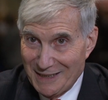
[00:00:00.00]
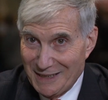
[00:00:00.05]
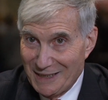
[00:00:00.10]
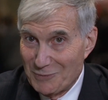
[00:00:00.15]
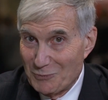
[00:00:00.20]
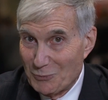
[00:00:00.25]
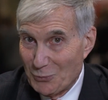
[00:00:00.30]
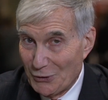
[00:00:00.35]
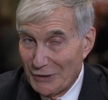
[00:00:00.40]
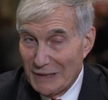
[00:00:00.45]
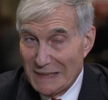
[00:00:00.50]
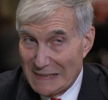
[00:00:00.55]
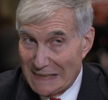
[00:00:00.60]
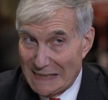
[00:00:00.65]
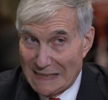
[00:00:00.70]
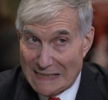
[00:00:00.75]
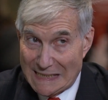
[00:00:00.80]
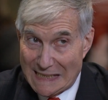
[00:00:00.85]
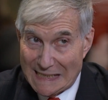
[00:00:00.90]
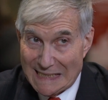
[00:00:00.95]
in
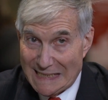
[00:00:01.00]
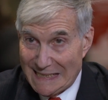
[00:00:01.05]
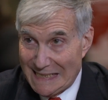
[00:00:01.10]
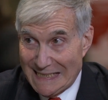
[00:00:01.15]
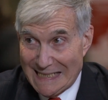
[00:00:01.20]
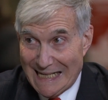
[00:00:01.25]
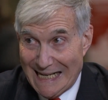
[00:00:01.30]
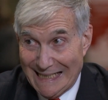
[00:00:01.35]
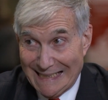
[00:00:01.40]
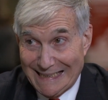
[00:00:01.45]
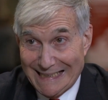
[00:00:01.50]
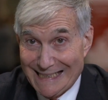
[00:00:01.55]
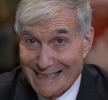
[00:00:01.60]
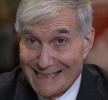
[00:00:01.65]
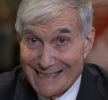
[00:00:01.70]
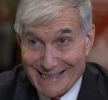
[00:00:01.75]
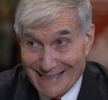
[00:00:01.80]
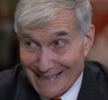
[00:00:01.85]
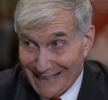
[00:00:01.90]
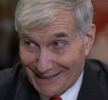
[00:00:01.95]
print in nineteen
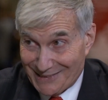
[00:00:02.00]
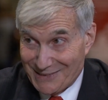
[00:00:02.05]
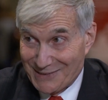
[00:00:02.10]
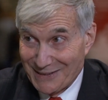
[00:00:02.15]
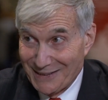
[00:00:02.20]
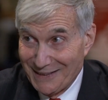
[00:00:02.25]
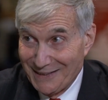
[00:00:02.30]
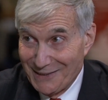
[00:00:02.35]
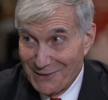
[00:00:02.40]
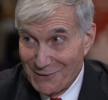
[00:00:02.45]
eighty-six.